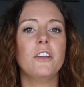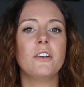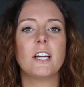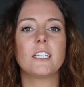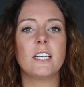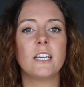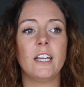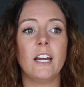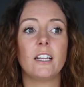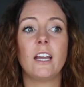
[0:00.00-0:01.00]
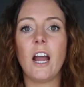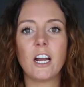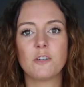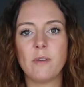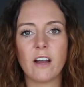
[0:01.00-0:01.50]
You guys can get
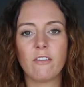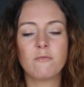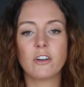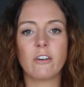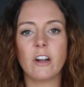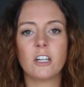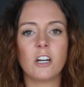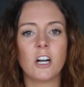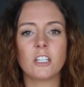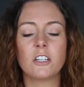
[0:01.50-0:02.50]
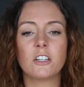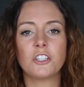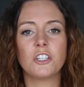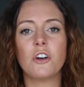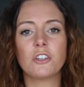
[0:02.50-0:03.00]
cash back from your credit cards. There's
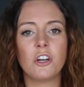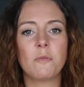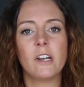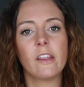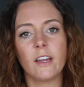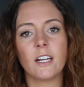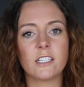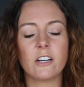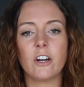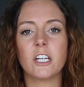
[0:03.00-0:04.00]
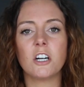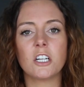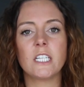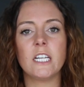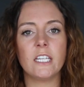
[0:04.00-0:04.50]
so many things that credit
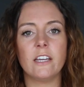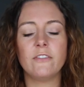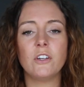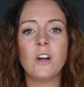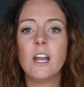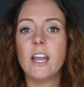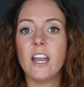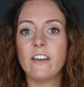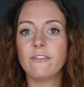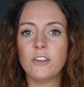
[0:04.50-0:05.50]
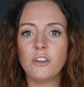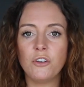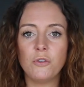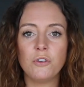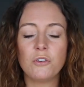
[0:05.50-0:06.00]
cards can give you. If
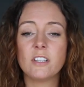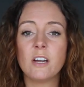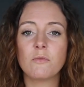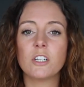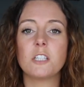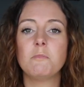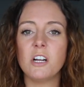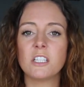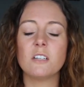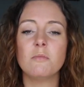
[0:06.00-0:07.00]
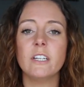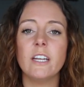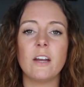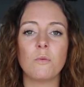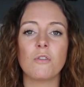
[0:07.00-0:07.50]
you use them responsibly,
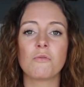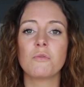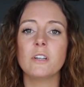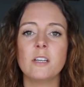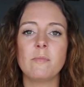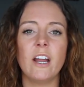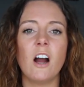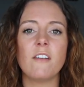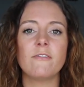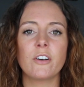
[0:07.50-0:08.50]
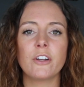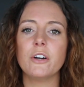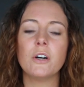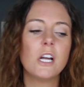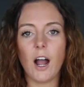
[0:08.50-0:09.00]
it will really pay off for
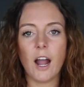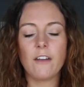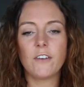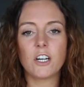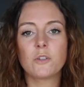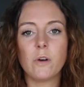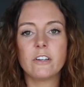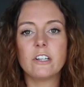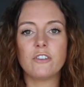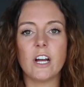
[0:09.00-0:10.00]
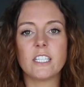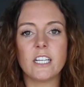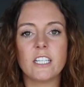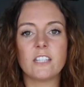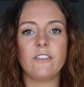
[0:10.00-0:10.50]
you. I first want to address
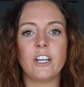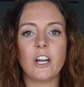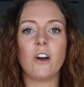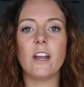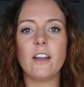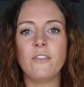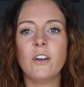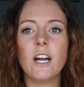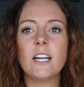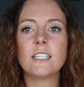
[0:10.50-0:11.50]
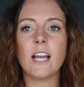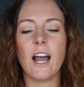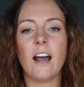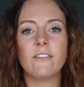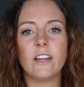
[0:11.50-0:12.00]
in this video, if you guys
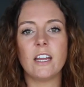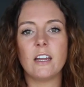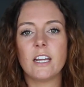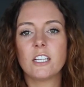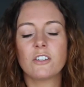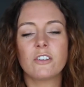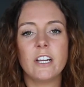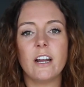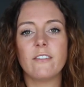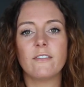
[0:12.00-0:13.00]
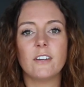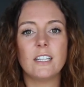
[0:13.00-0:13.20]
have a history of